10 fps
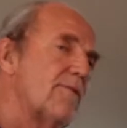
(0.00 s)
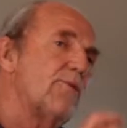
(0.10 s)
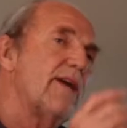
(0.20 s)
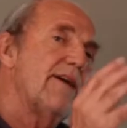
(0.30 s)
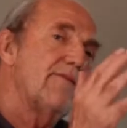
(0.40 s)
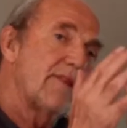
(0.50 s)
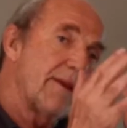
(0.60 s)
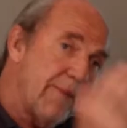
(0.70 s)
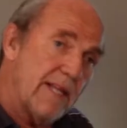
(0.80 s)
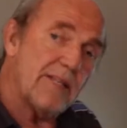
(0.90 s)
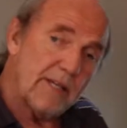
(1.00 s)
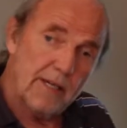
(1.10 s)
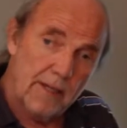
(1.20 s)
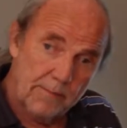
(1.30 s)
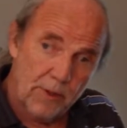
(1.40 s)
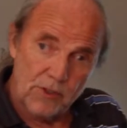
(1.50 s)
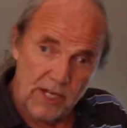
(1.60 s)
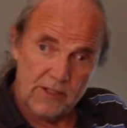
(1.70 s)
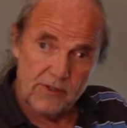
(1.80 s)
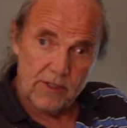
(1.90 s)
We have thematic
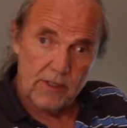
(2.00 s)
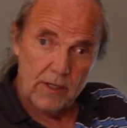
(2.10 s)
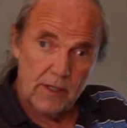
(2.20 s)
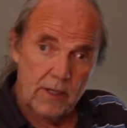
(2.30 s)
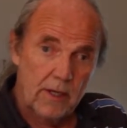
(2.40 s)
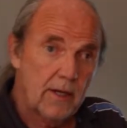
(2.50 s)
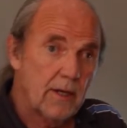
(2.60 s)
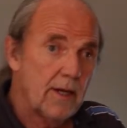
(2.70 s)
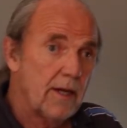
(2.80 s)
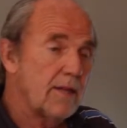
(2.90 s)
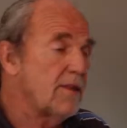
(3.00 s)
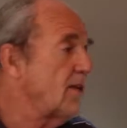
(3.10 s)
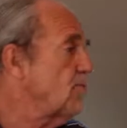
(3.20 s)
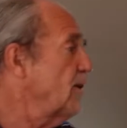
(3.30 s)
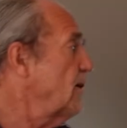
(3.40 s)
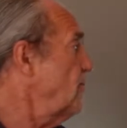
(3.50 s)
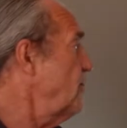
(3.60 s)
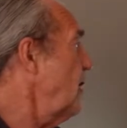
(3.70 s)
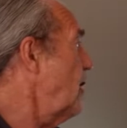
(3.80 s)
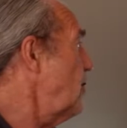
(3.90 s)
projects, and then we
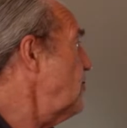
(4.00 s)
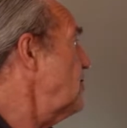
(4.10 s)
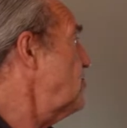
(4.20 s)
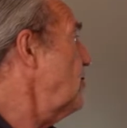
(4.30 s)
are into